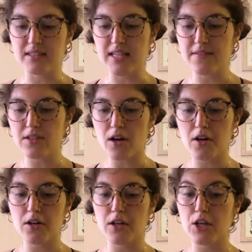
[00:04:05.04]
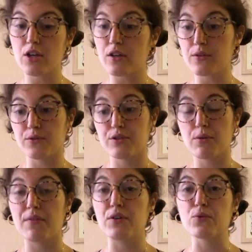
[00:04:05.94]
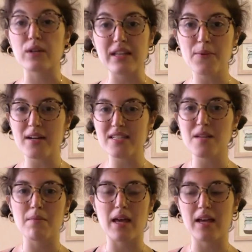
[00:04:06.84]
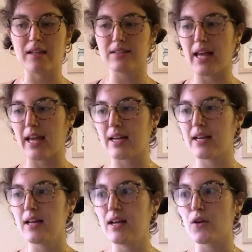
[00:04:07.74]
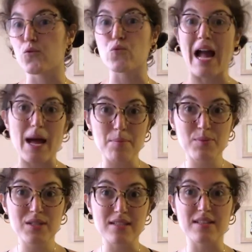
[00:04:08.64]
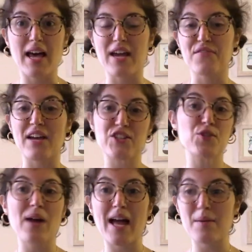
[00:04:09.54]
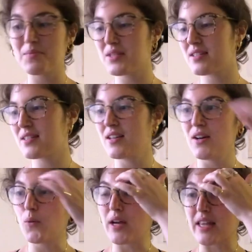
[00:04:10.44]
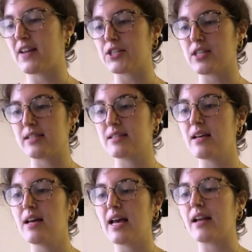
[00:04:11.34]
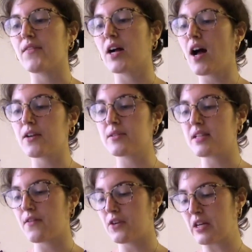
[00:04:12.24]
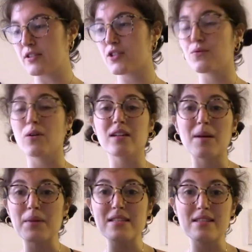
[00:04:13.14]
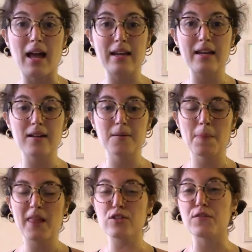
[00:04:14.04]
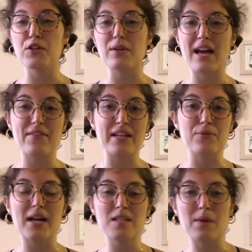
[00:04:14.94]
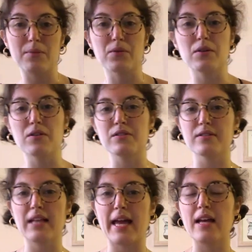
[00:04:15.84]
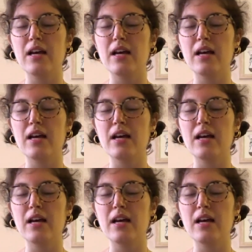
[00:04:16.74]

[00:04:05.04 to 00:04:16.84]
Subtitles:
leaves are huge. So if you really wanted to make like wraps, like veggie wraps with veggies and avocado and stuff, you can just roll it up inside here. So if you don't have any rice paper rolls or like